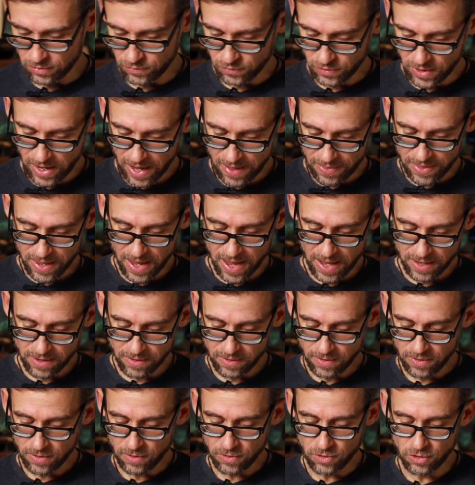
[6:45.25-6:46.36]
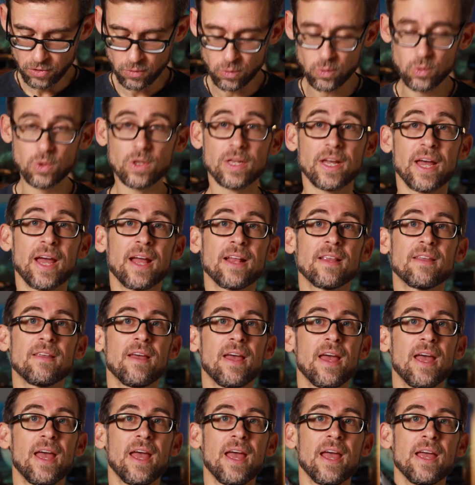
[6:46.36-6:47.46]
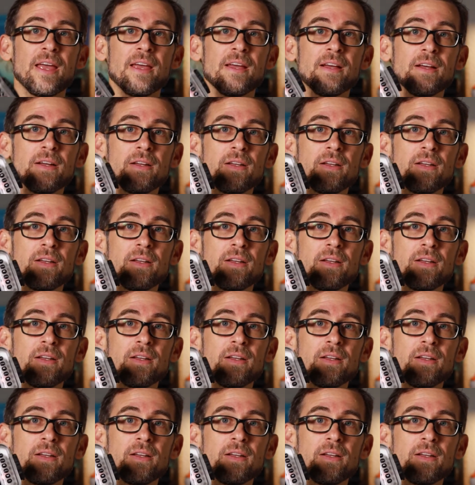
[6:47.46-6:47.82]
you've done that, you will get a